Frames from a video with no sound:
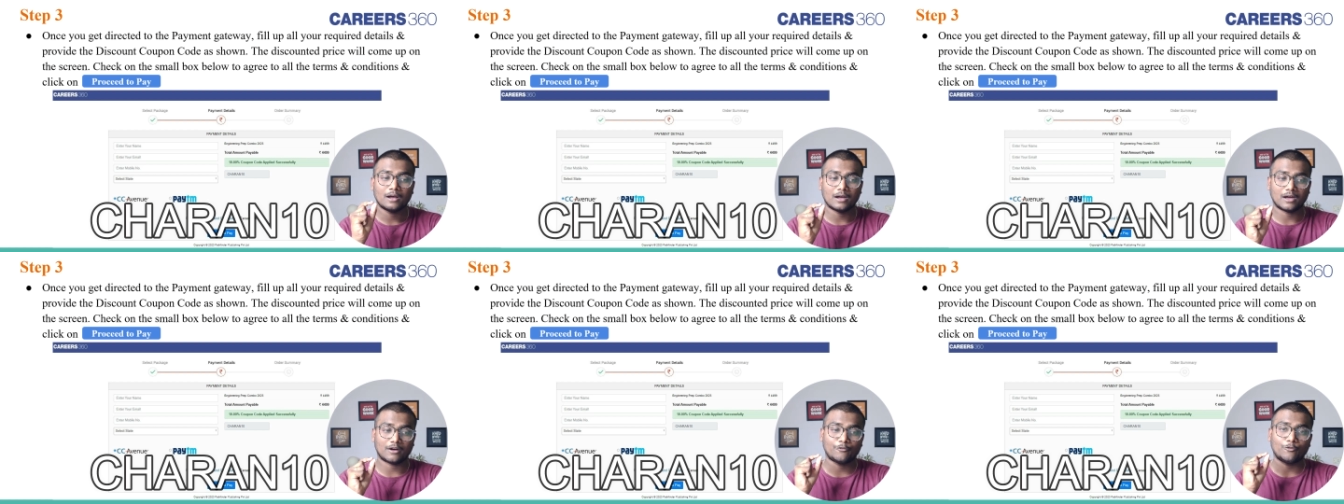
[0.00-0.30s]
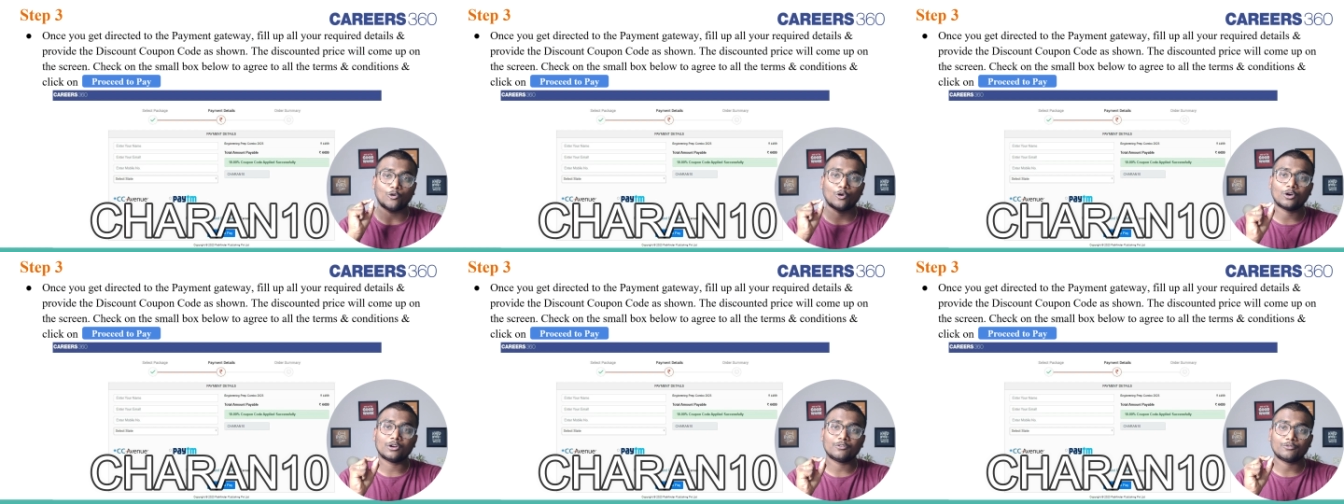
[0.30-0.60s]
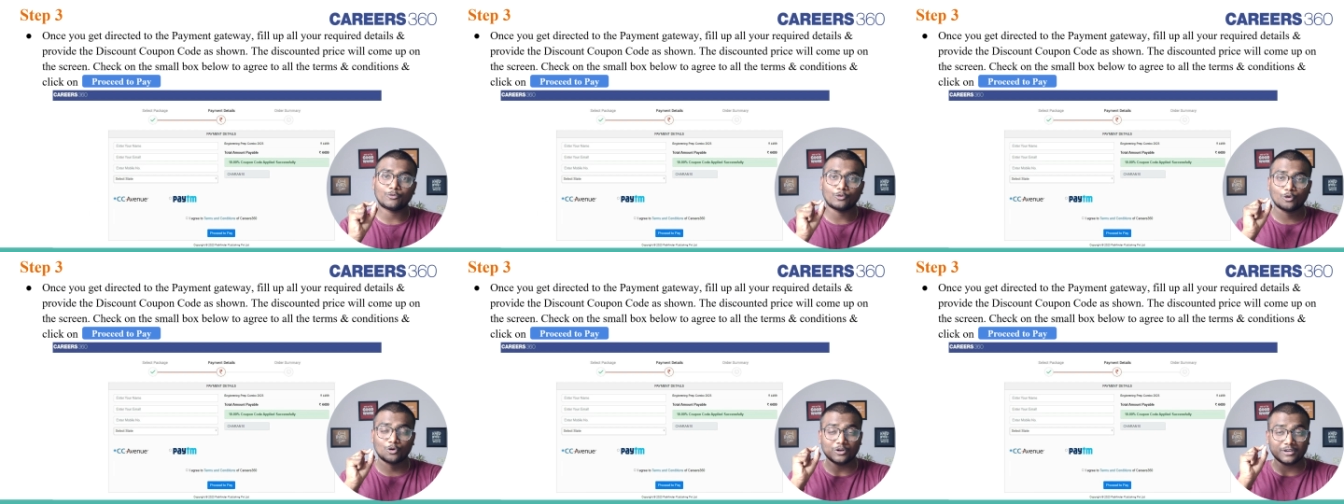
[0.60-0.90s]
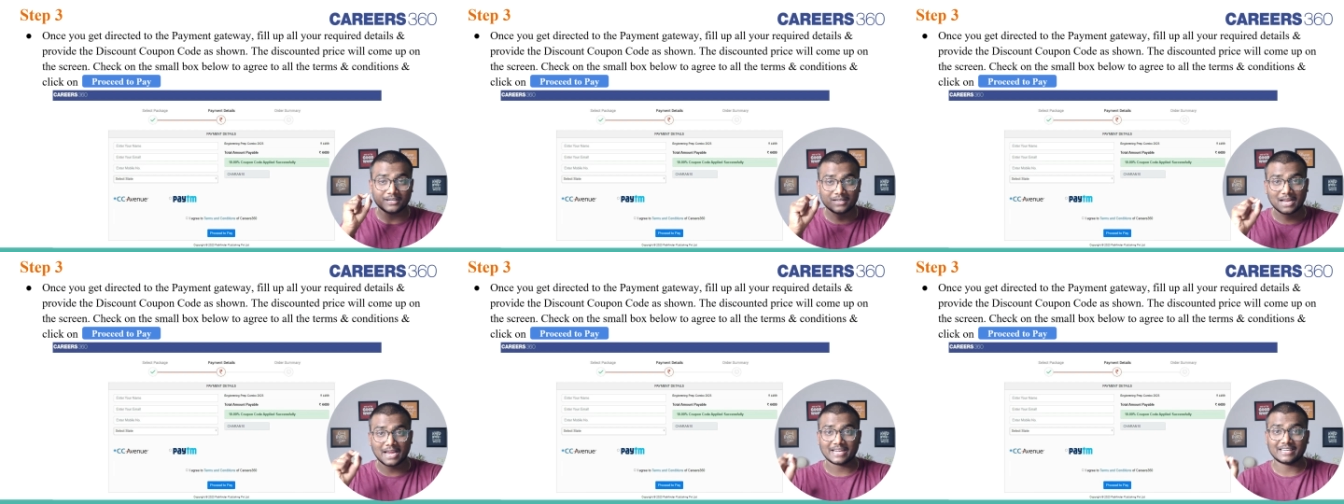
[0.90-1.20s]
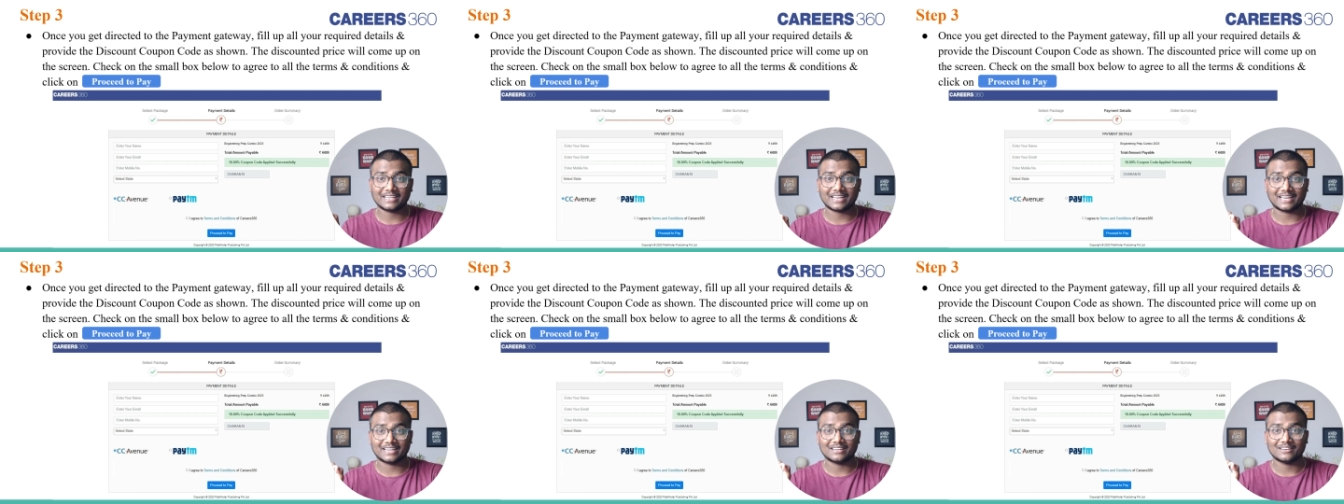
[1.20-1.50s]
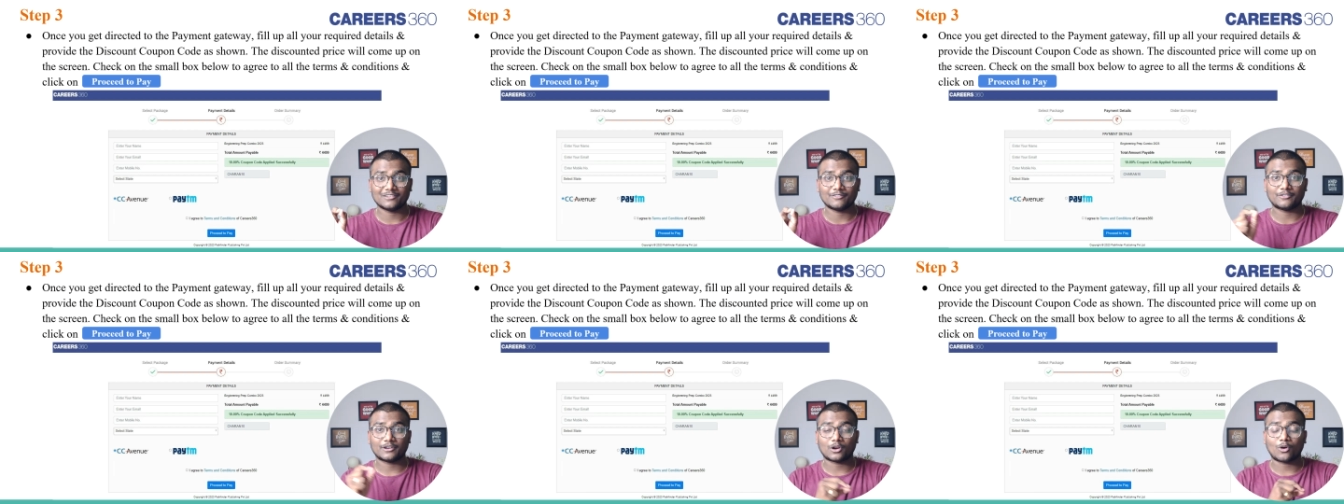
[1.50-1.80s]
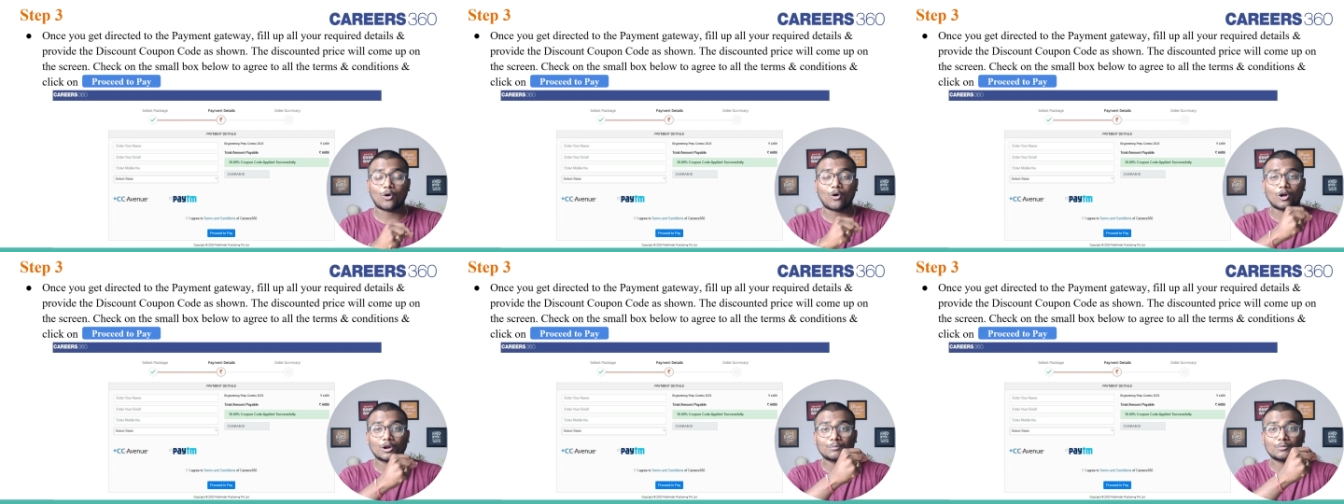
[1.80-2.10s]
4499 for
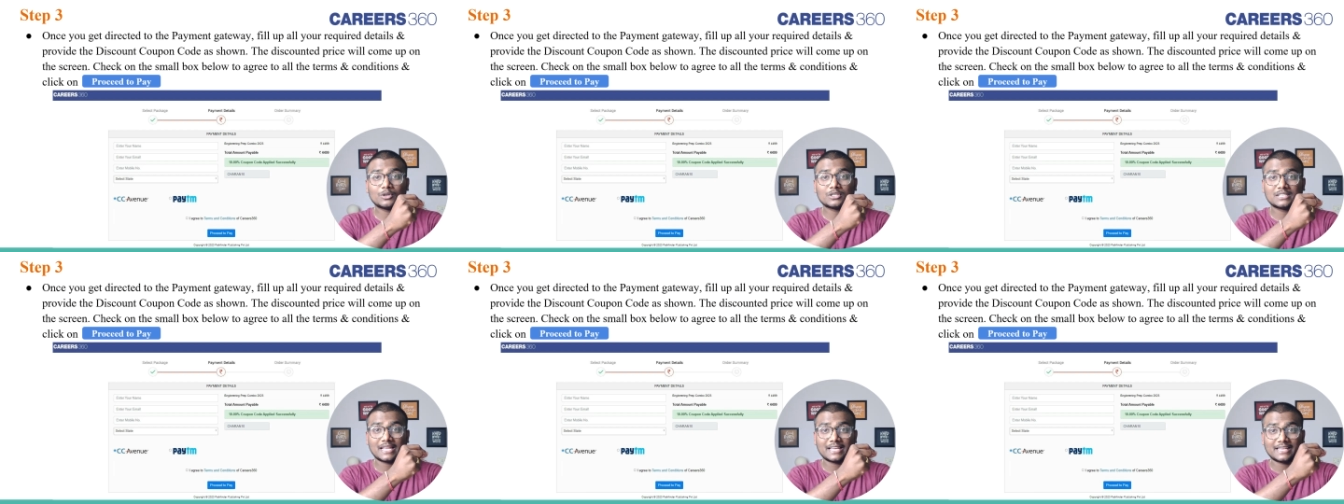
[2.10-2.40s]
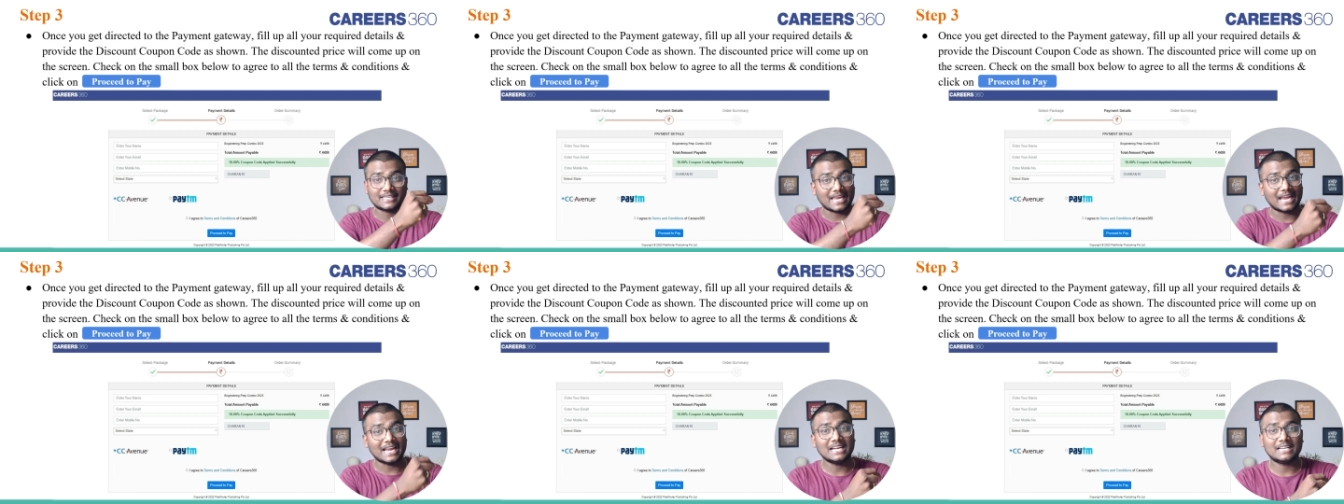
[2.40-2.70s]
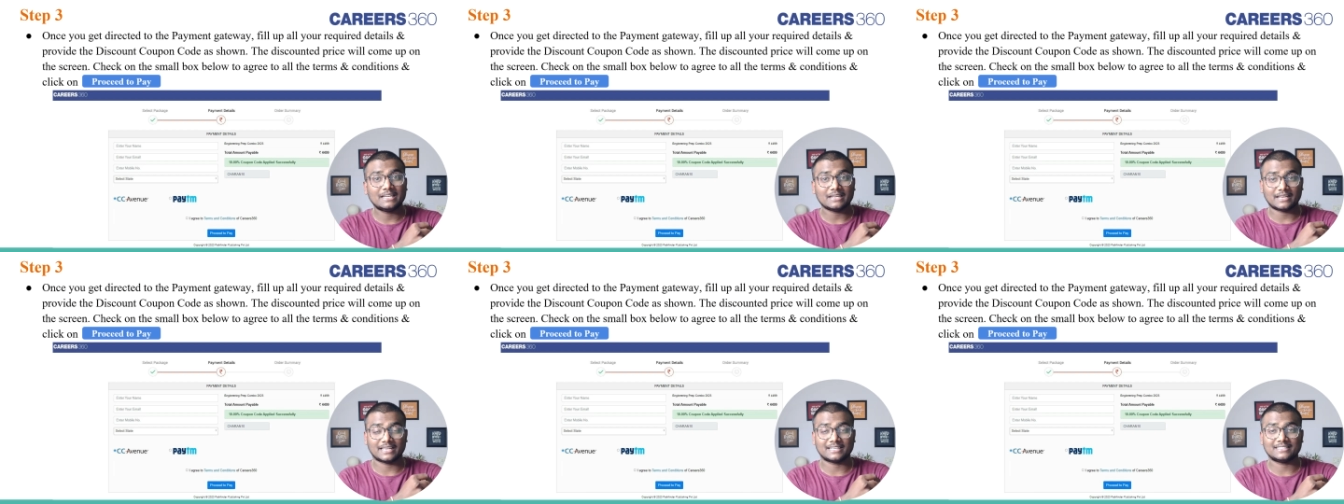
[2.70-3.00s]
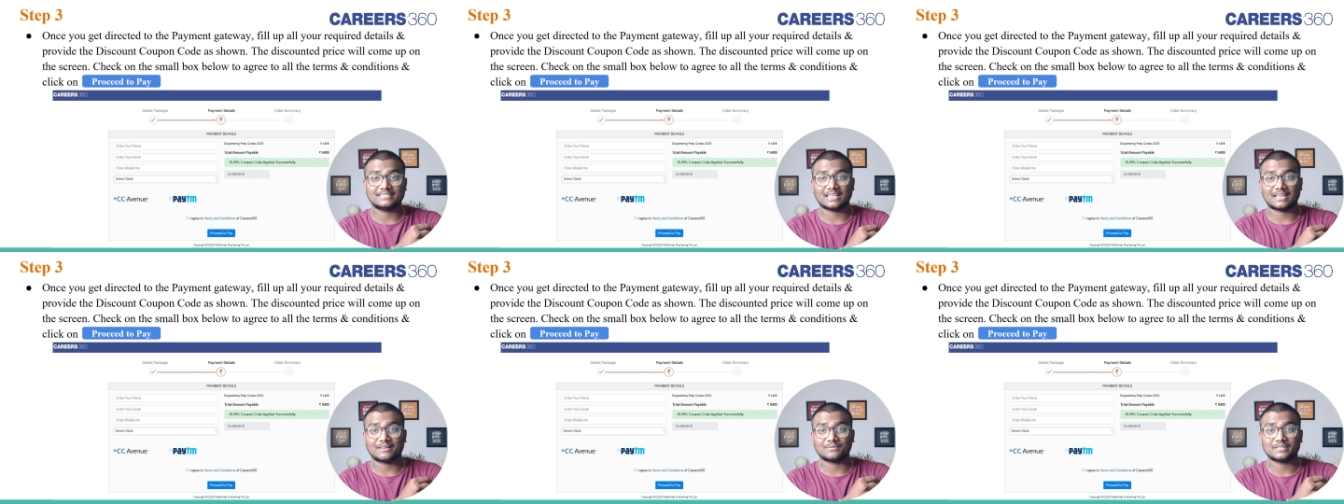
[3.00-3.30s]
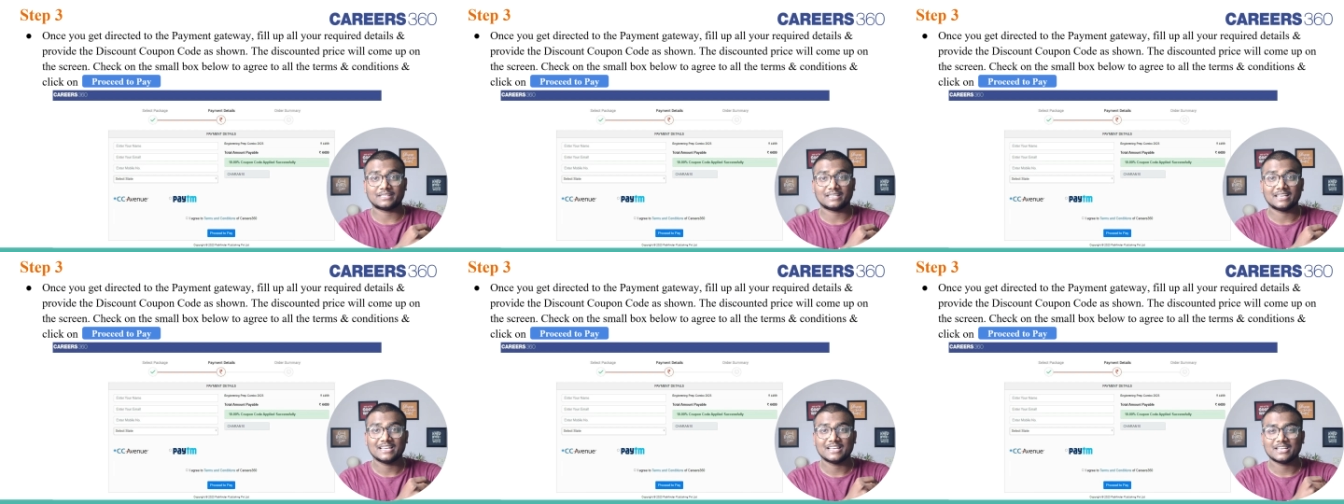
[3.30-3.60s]
almost like 8 exams.